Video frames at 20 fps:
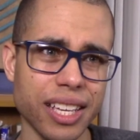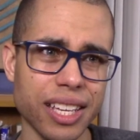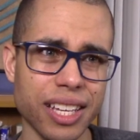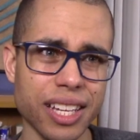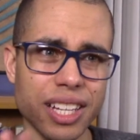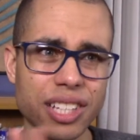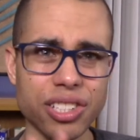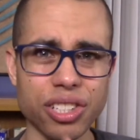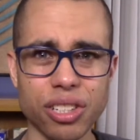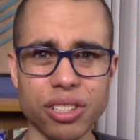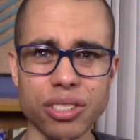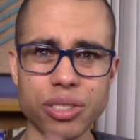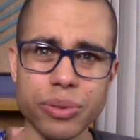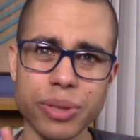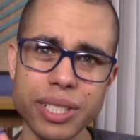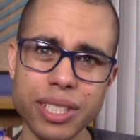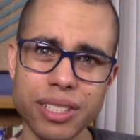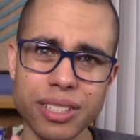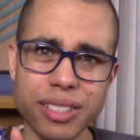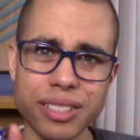
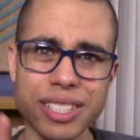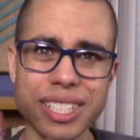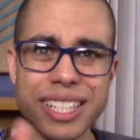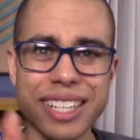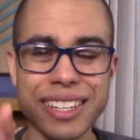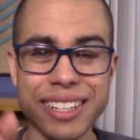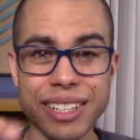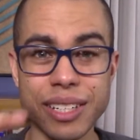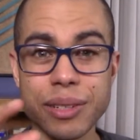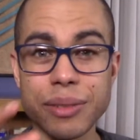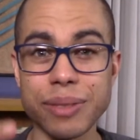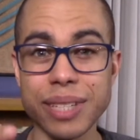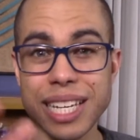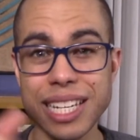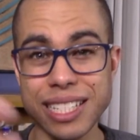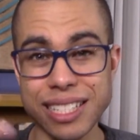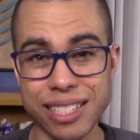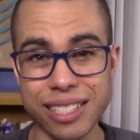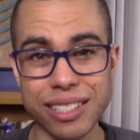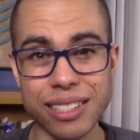adult-to-adult, and
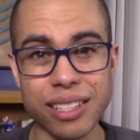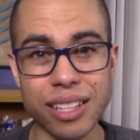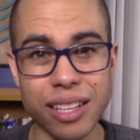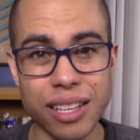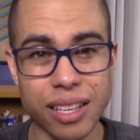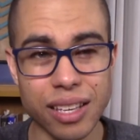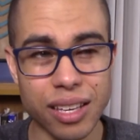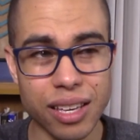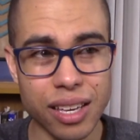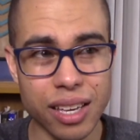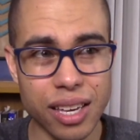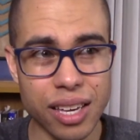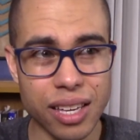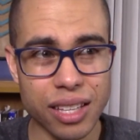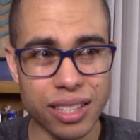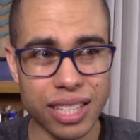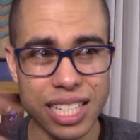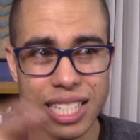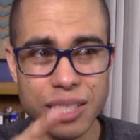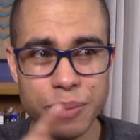that's
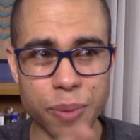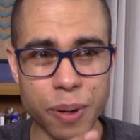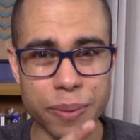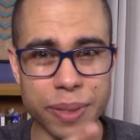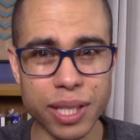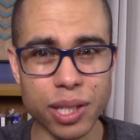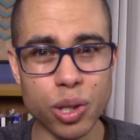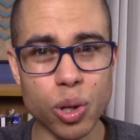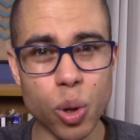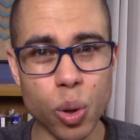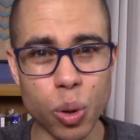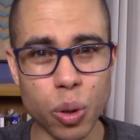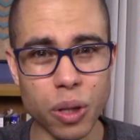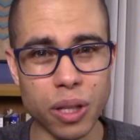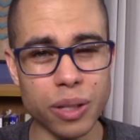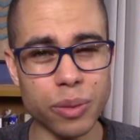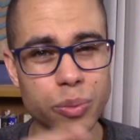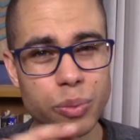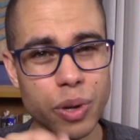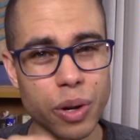probably the
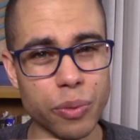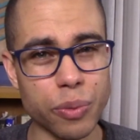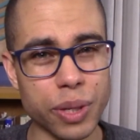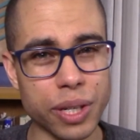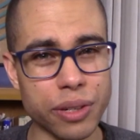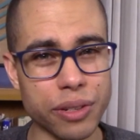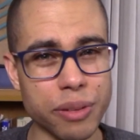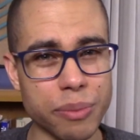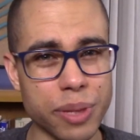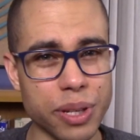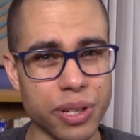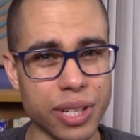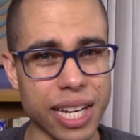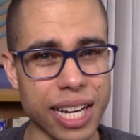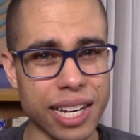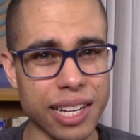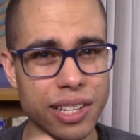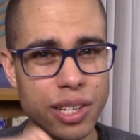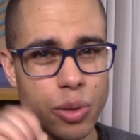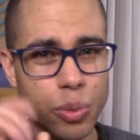goal of when you're
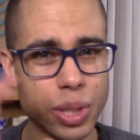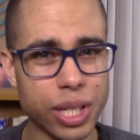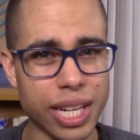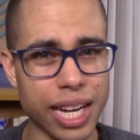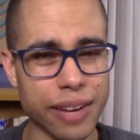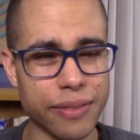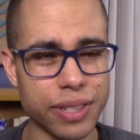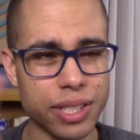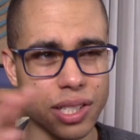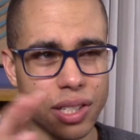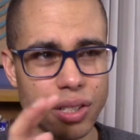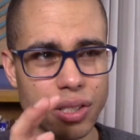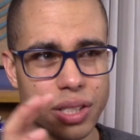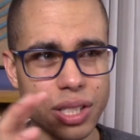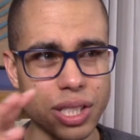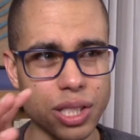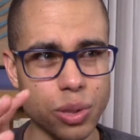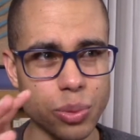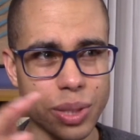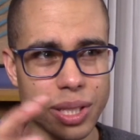communicating. You want to have
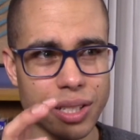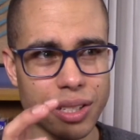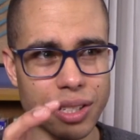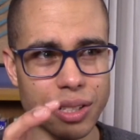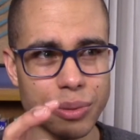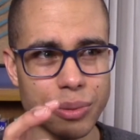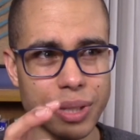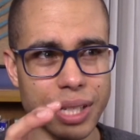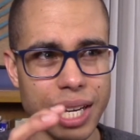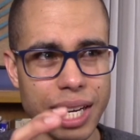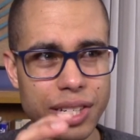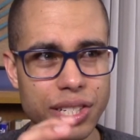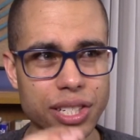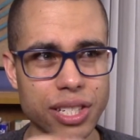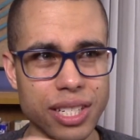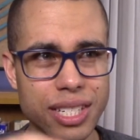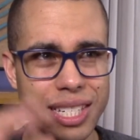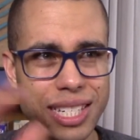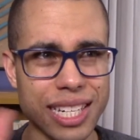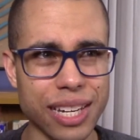adult-to-adult
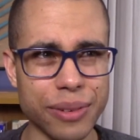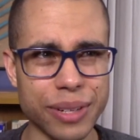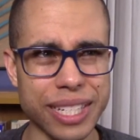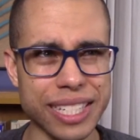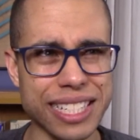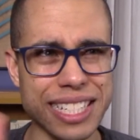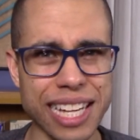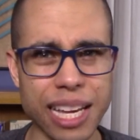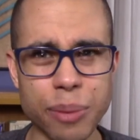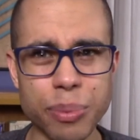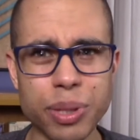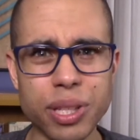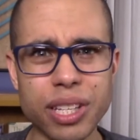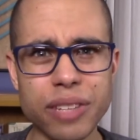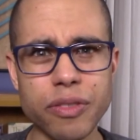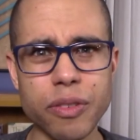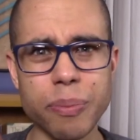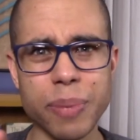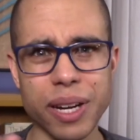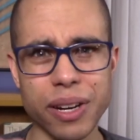reactions. Now, an example
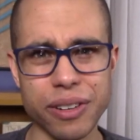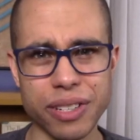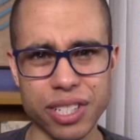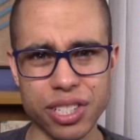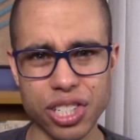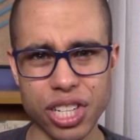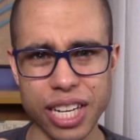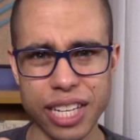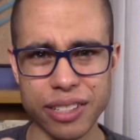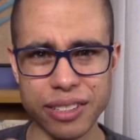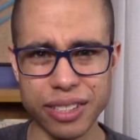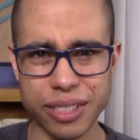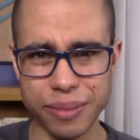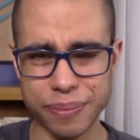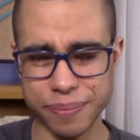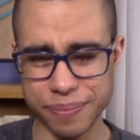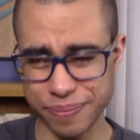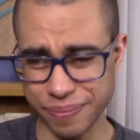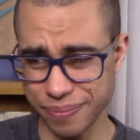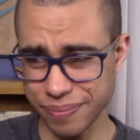of a parent-to-child
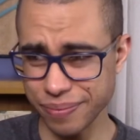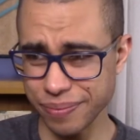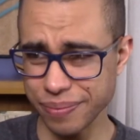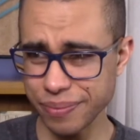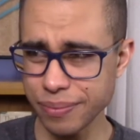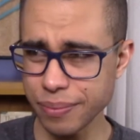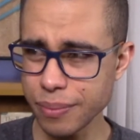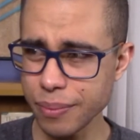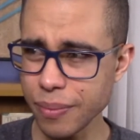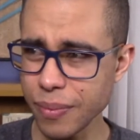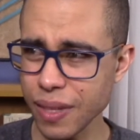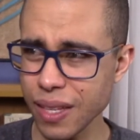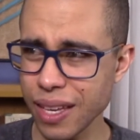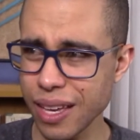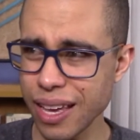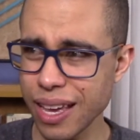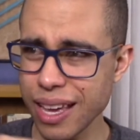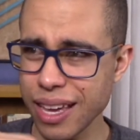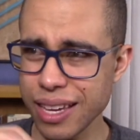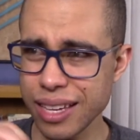
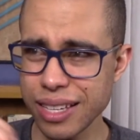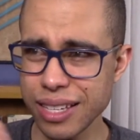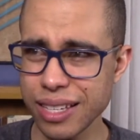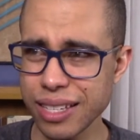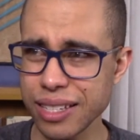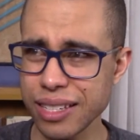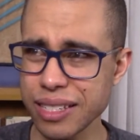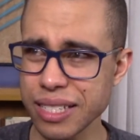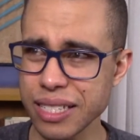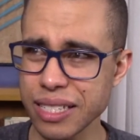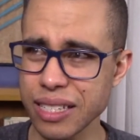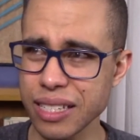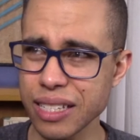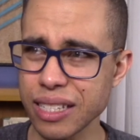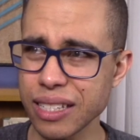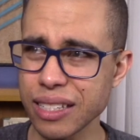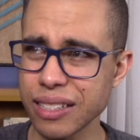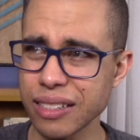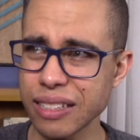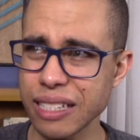is,
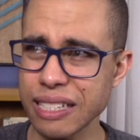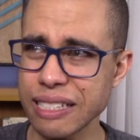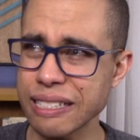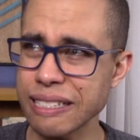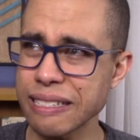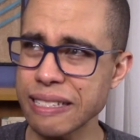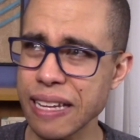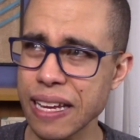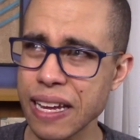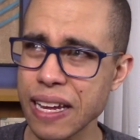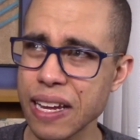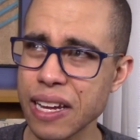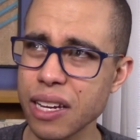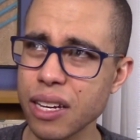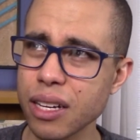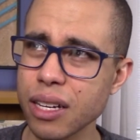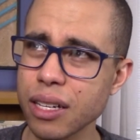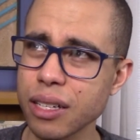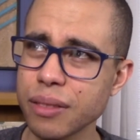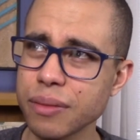let's
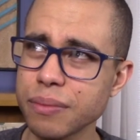say,